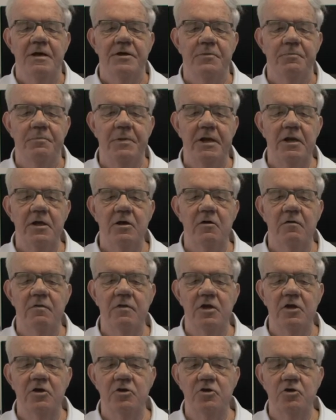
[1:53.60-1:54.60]
Depending on
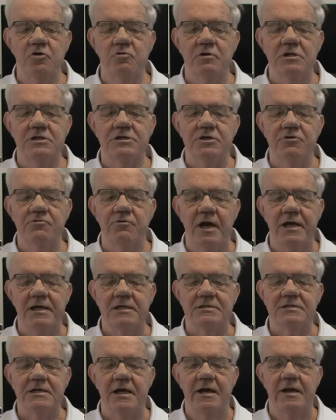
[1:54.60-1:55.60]
the annuity
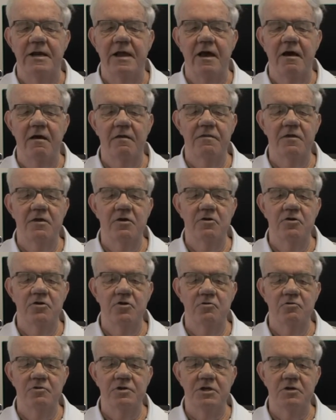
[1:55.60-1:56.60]
rate and how the
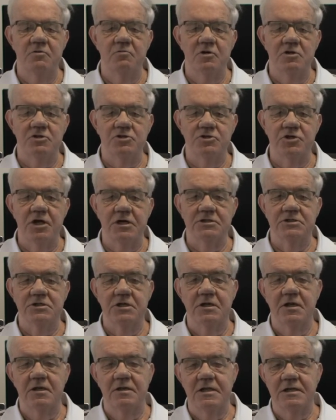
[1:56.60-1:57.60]
annuity was
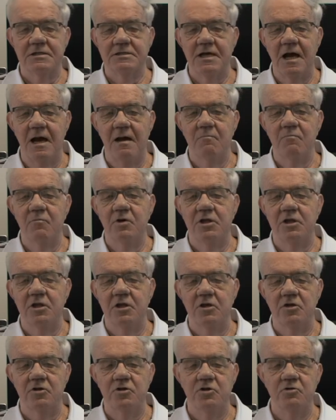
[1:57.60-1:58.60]
structured at the time when
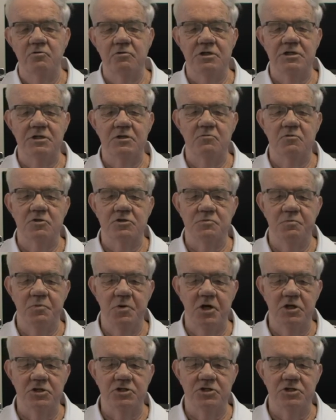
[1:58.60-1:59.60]
the annuity was
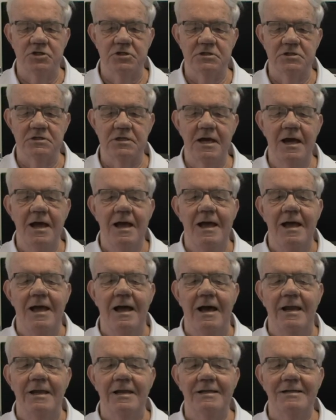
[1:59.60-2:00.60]
purchased,
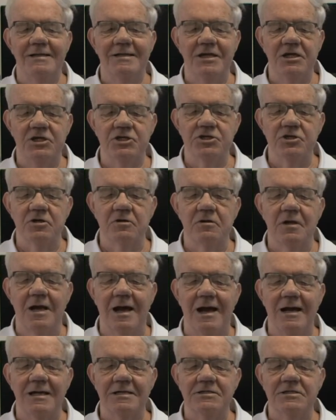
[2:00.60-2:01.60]
an additional
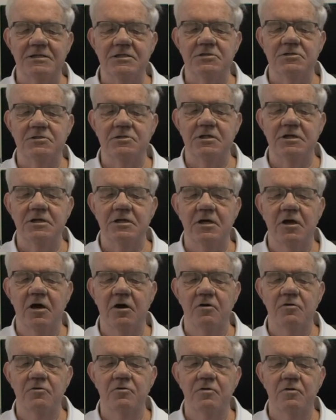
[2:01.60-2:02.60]
RT3
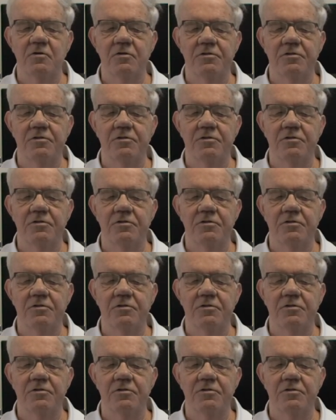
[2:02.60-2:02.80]
code